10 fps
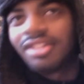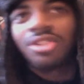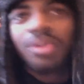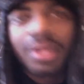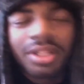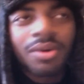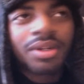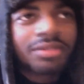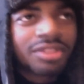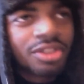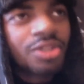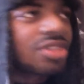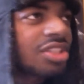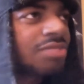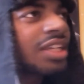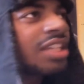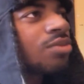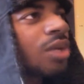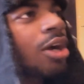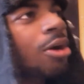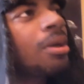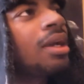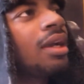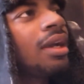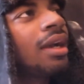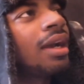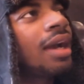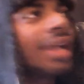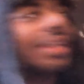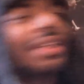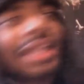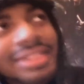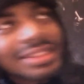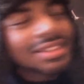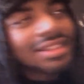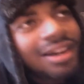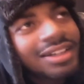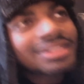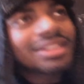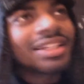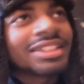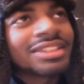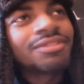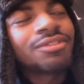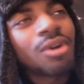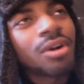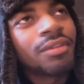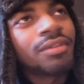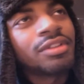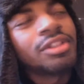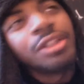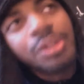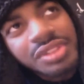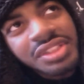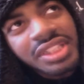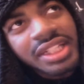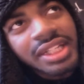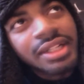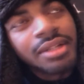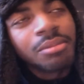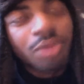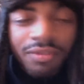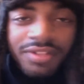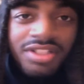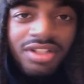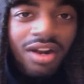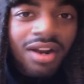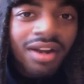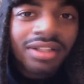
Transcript: So it going up to 2 just means, well, I guess it's a constellation for losing Morphing Jar.